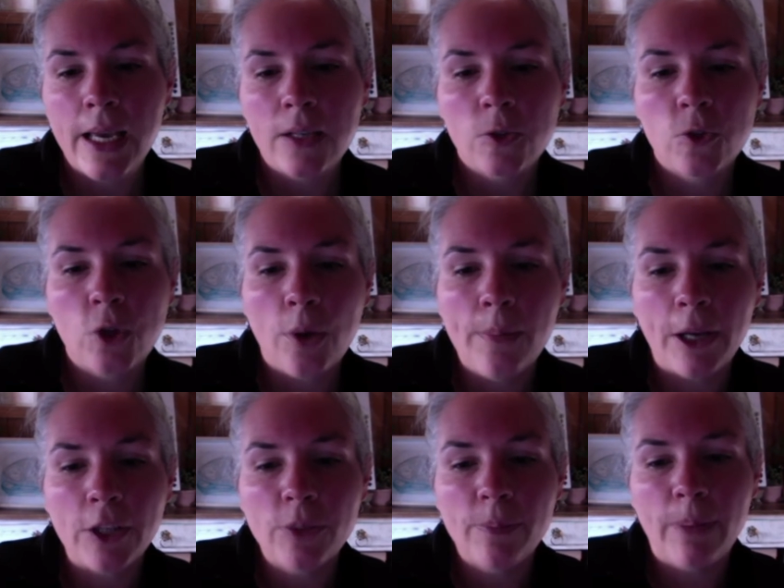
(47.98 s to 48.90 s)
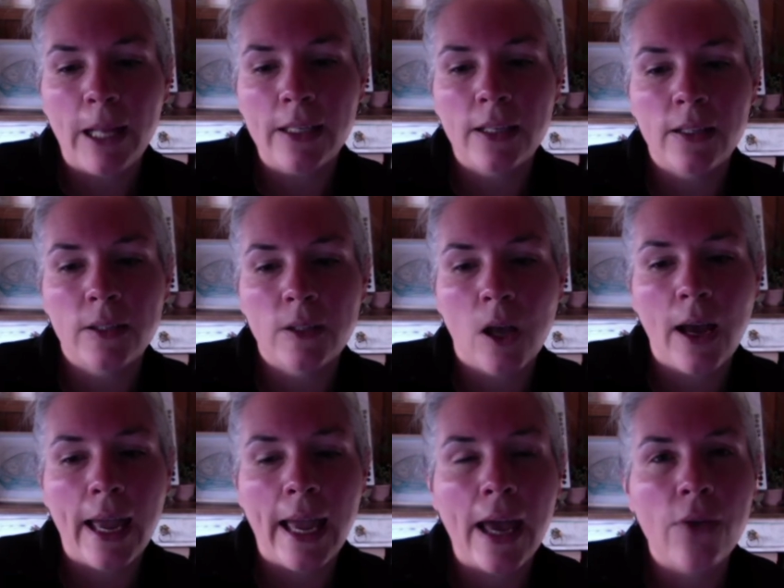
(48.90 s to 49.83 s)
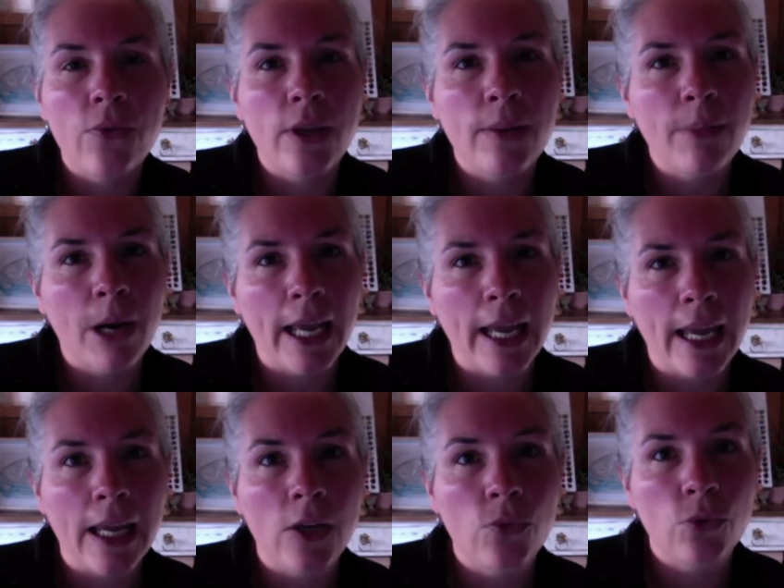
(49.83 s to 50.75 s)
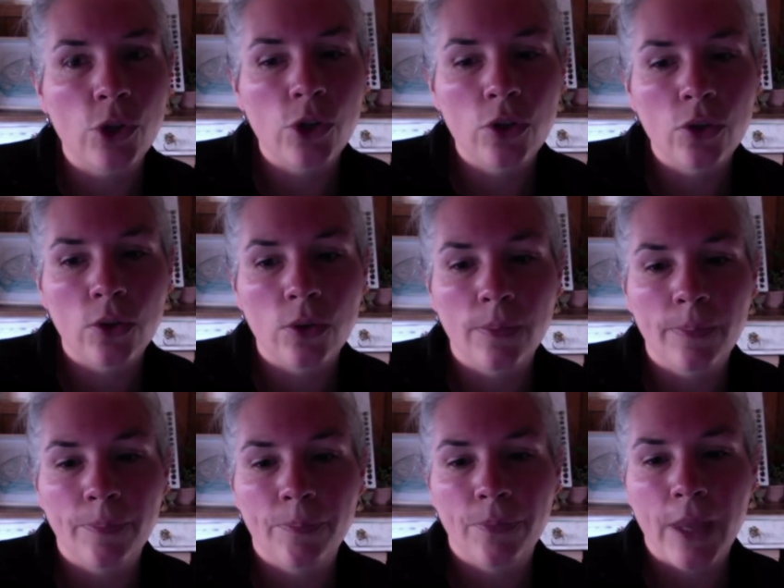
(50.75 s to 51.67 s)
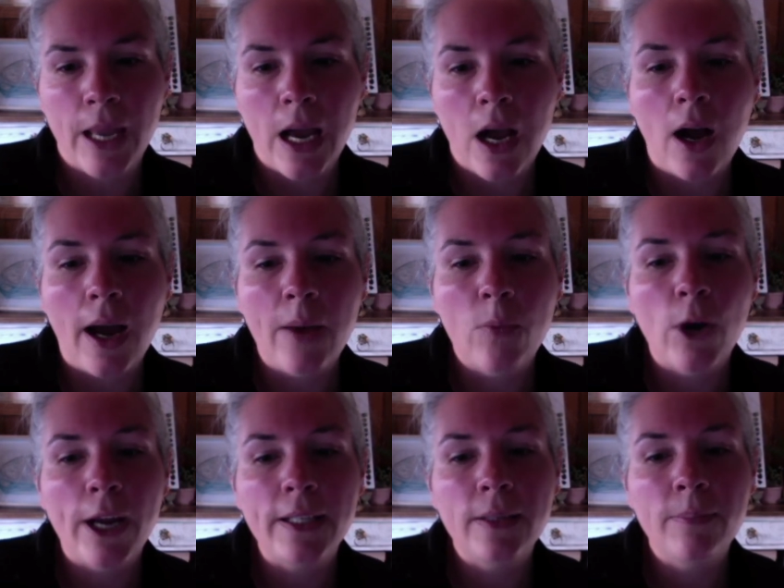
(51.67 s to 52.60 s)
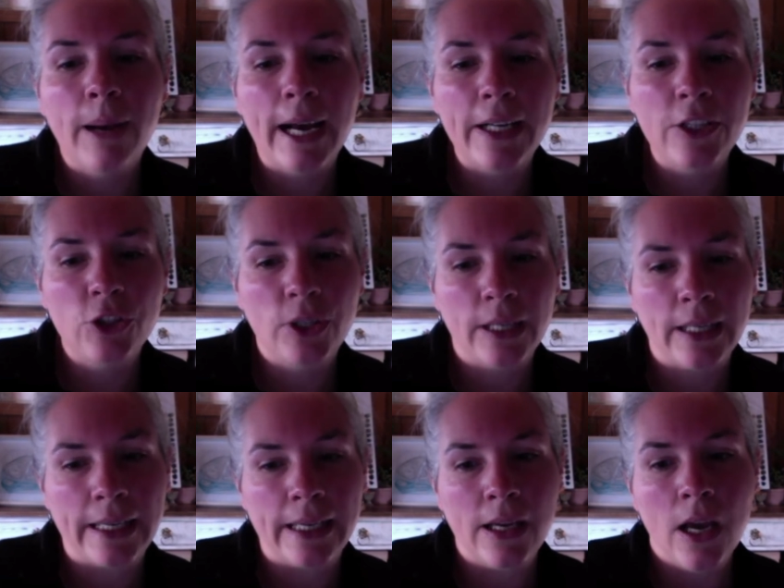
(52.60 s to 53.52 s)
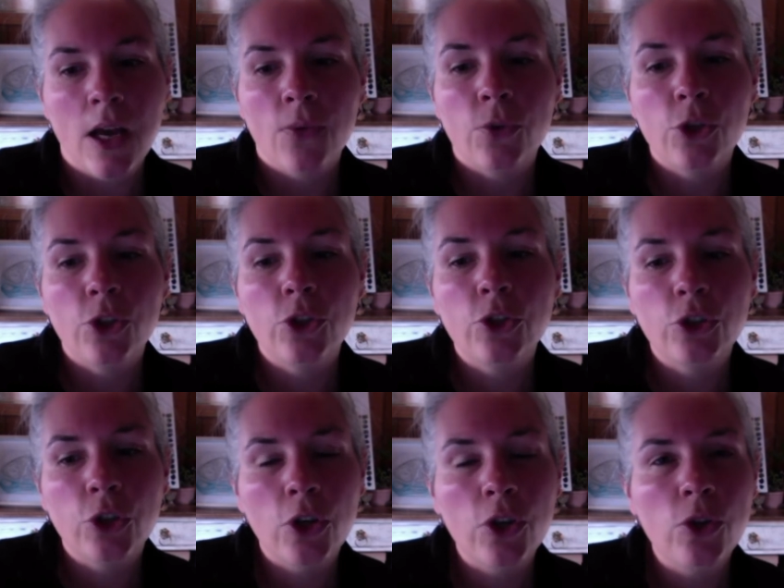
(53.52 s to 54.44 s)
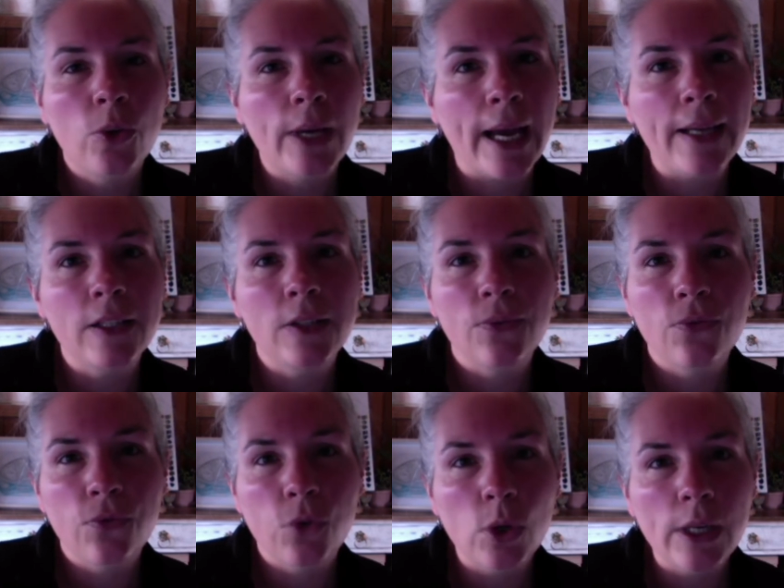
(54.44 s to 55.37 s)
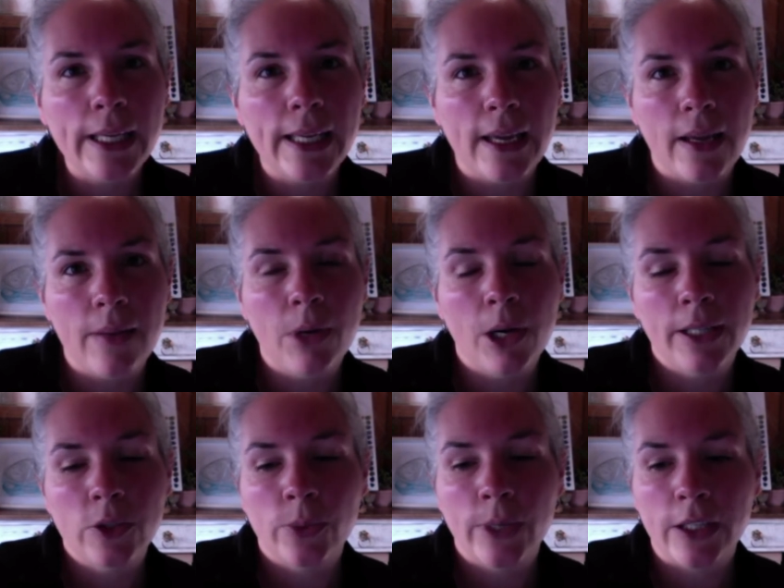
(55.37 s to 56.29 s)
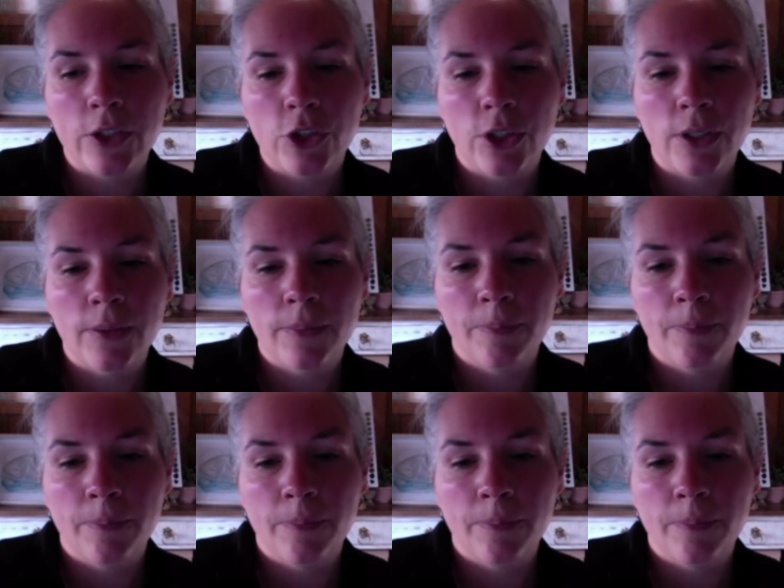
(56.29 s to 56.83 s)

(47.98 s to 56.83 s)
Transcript: So much abundance I have in my hand for you. I am waiting patiently for you to turn your gaze fully in my direction.